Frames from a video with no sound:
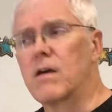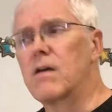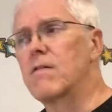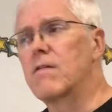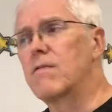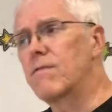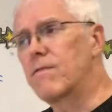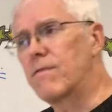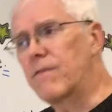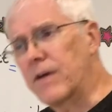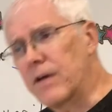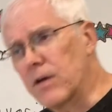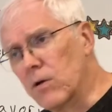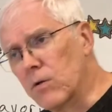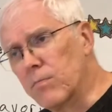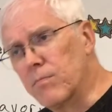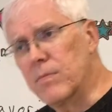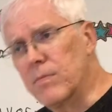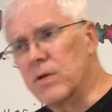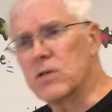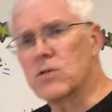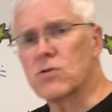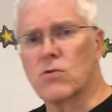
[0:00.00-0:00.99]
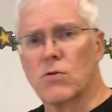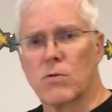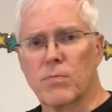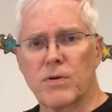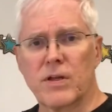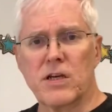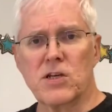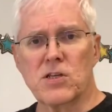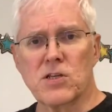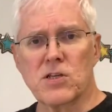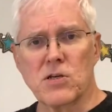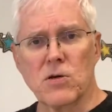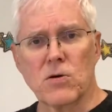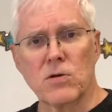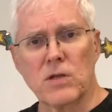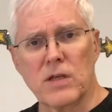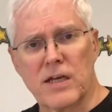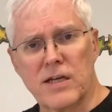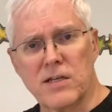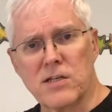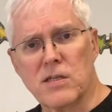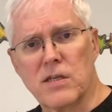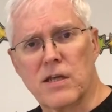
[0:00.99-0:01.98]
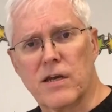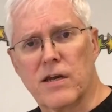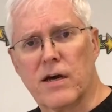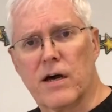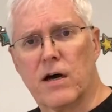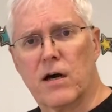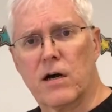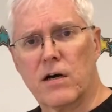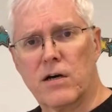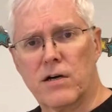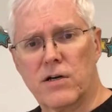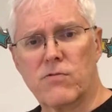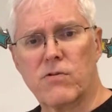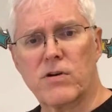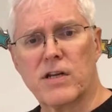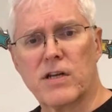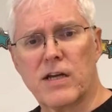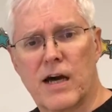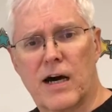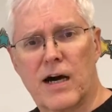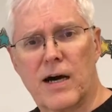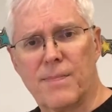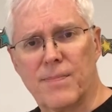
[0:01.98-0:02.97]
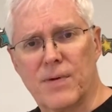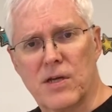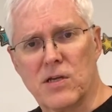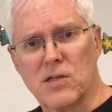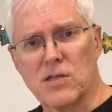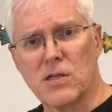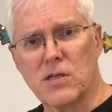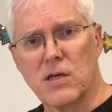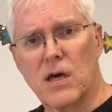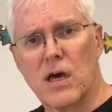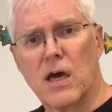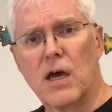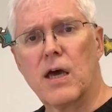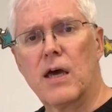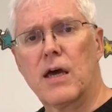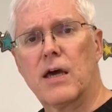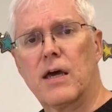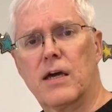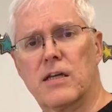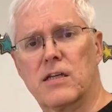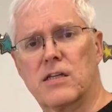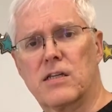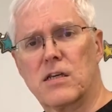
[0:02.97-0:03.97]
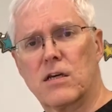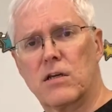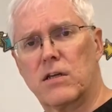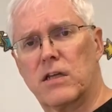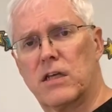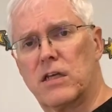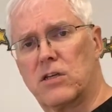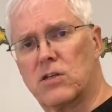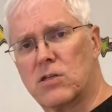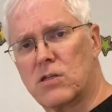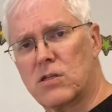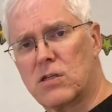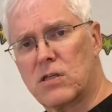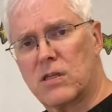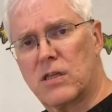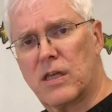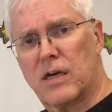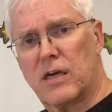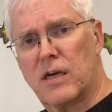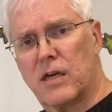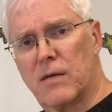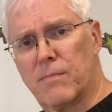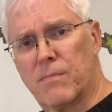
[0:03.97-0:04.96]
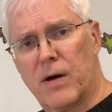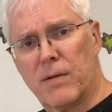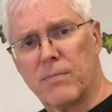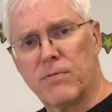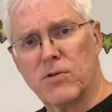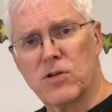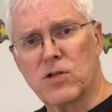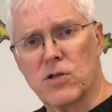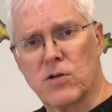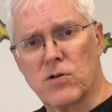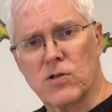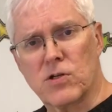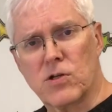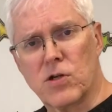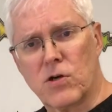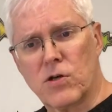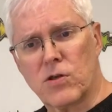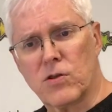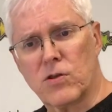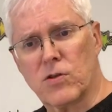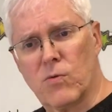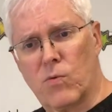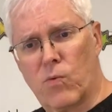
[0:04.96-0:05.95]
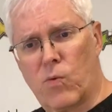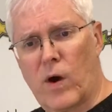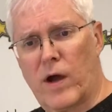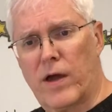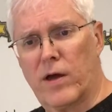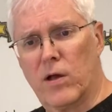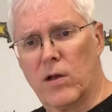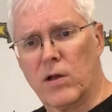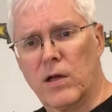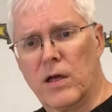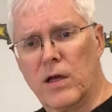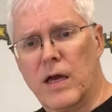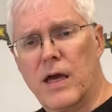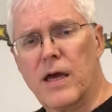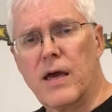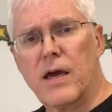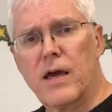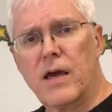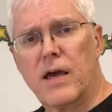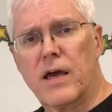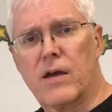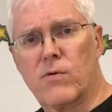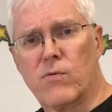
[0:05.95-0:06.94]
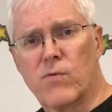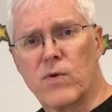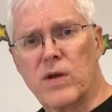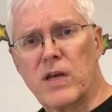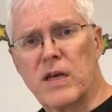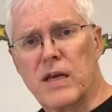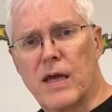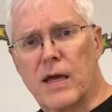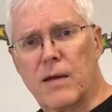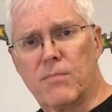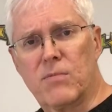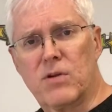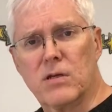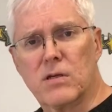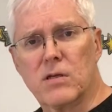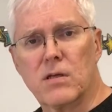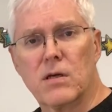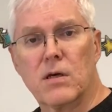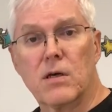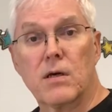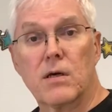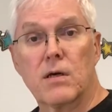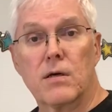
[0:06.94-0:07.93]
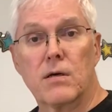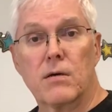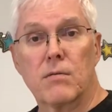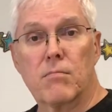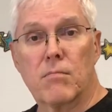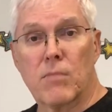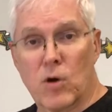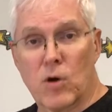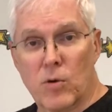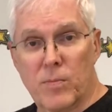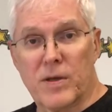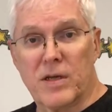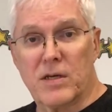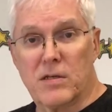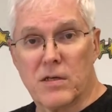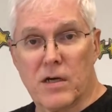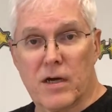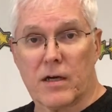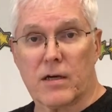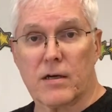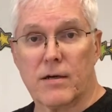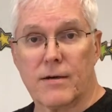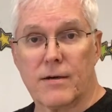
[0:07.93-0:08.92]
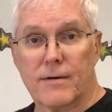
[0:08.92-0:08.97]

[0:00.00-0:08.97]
Failed miserably, sold less than 100 copies until the publisher took The Whale and renamed it Moby Dick.